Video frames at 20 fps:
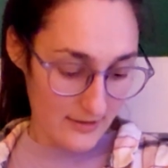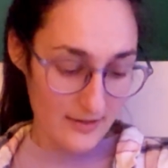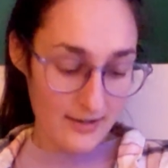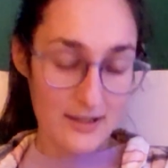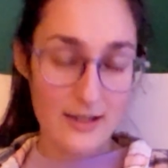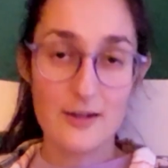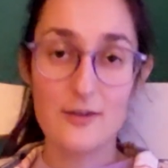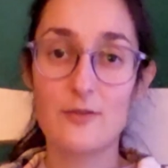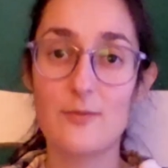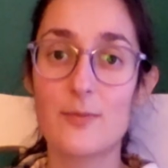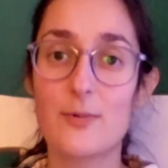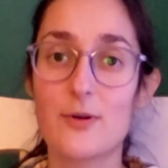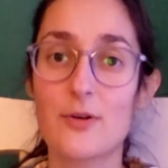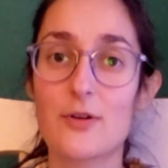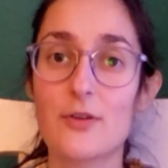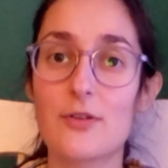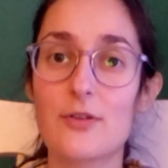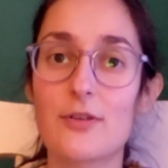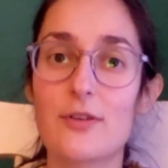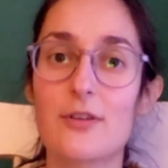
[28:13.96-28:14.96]
give
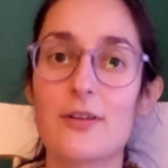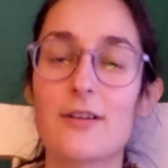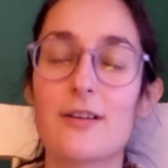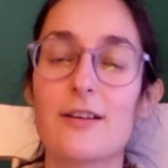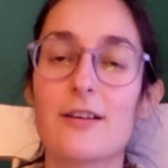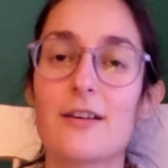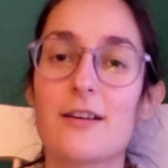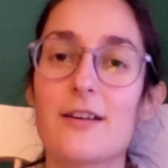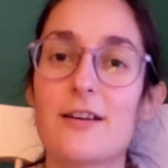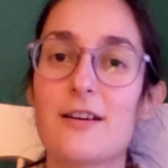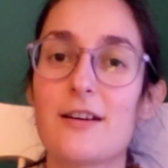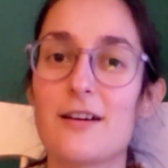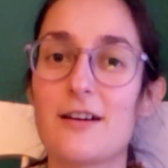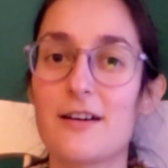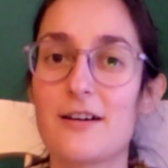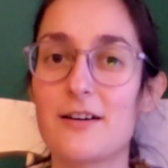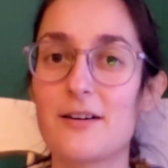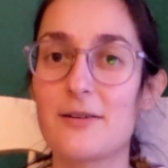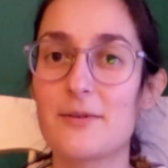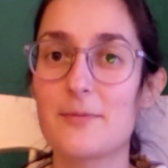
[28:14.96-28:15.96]
birth
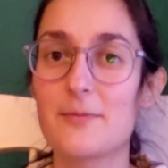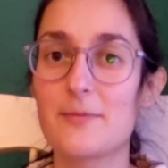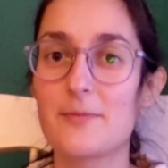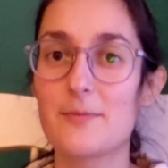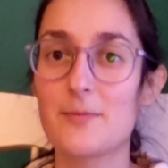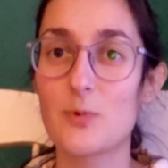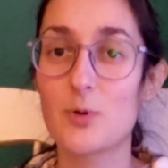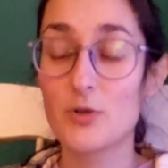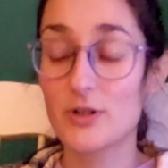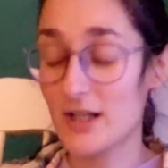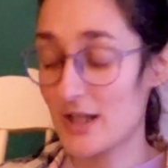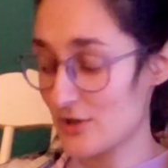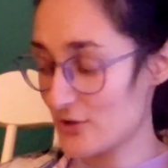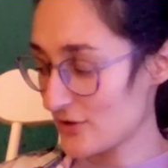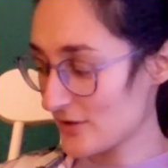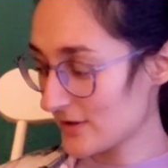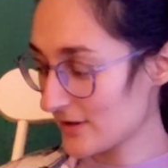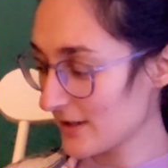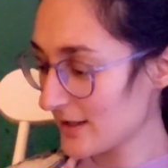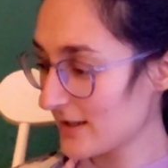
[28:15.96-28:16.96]
more
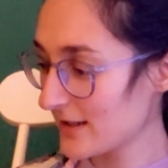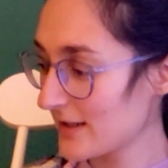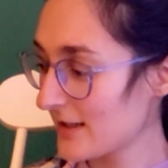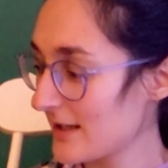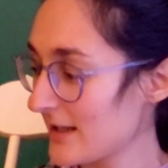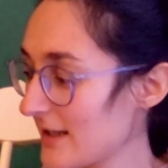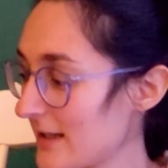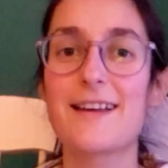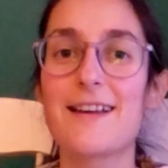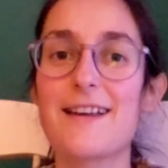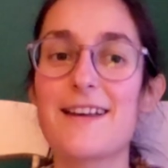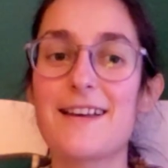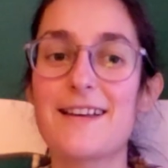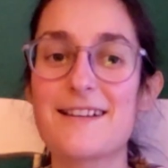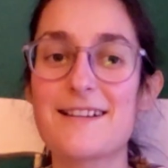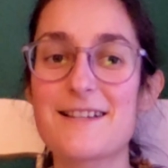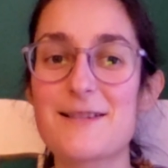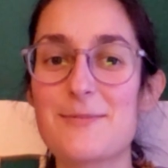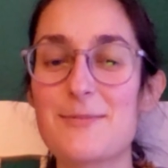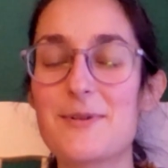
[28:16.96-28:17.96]
naturally,
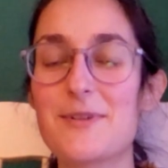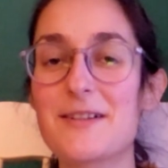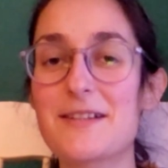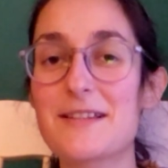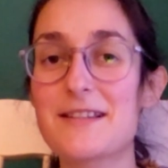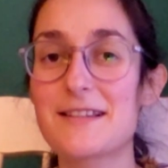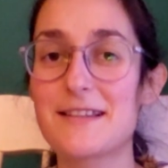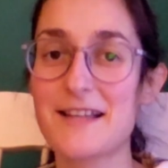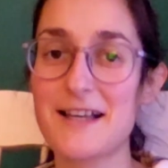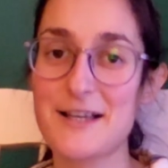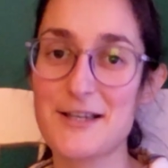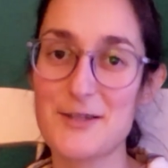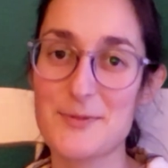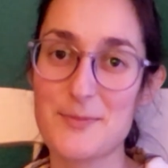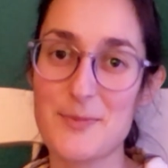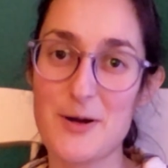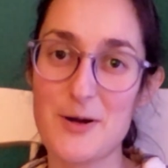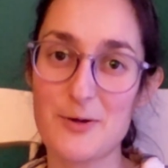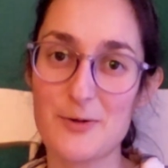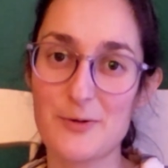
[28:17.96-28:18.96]
experience less
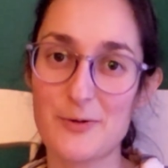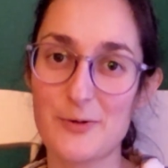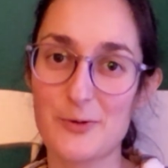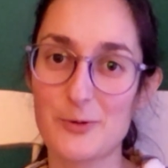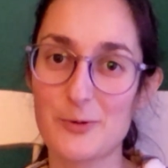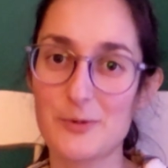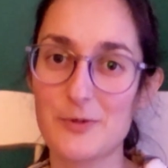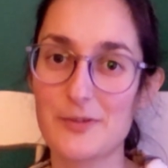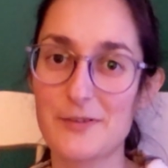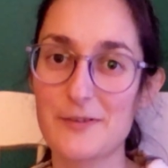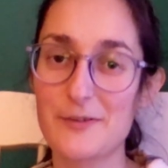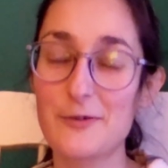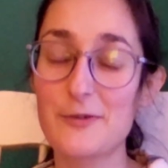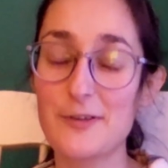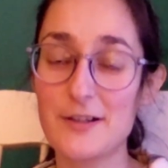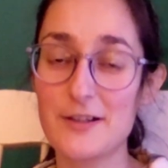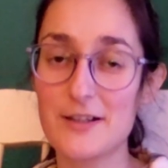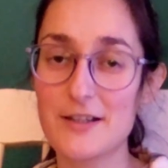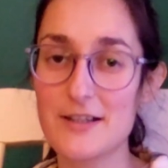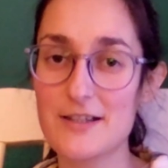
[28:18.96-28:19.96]
powerful
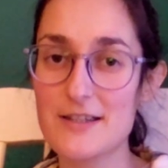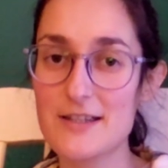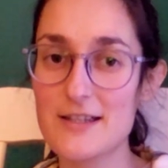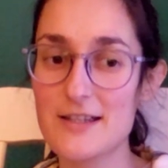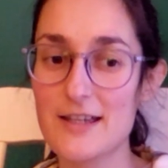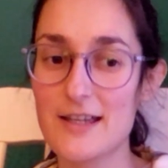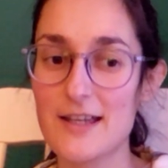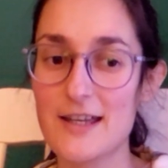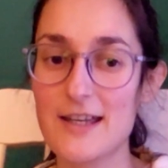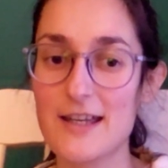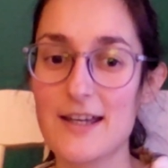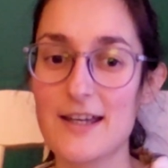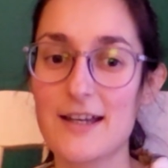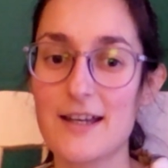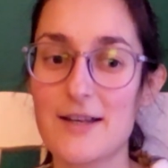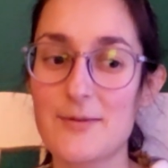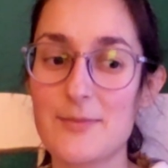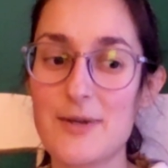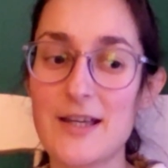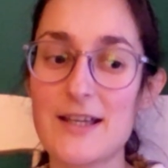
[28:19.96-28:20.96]
feelings,
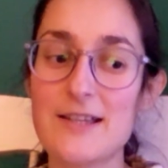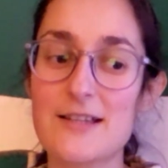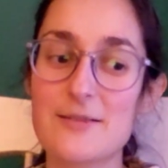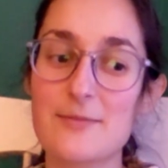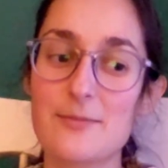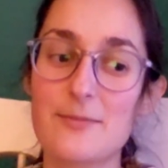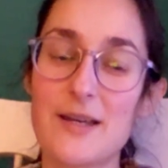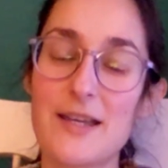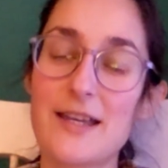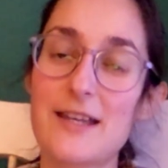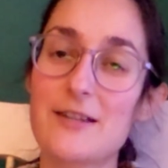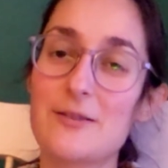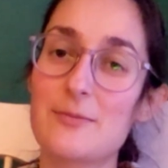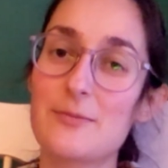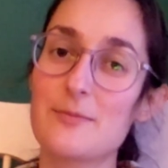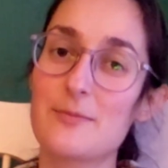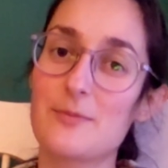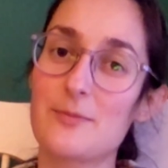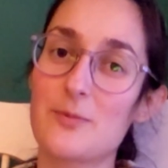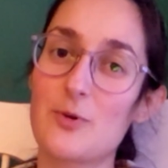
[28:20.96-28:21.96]
and make it
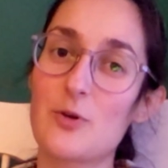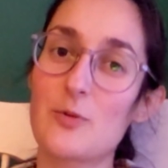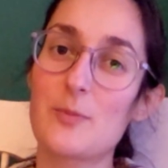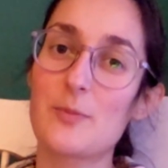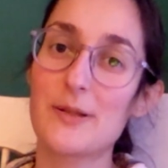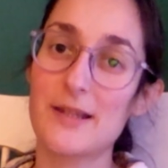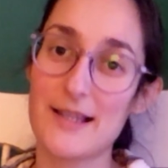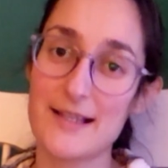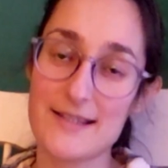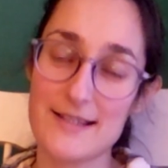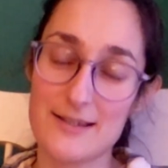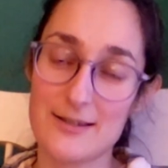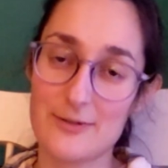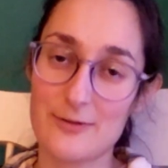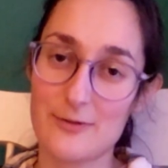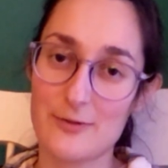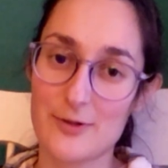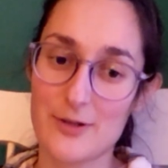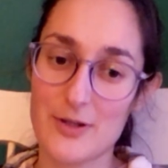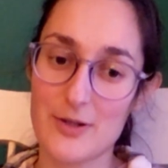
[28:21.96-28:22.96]
more pleasant
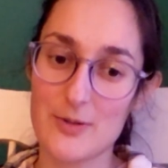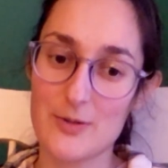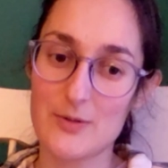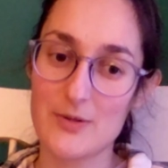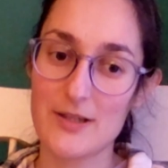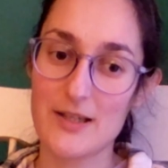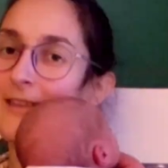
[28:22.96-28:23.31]
for you.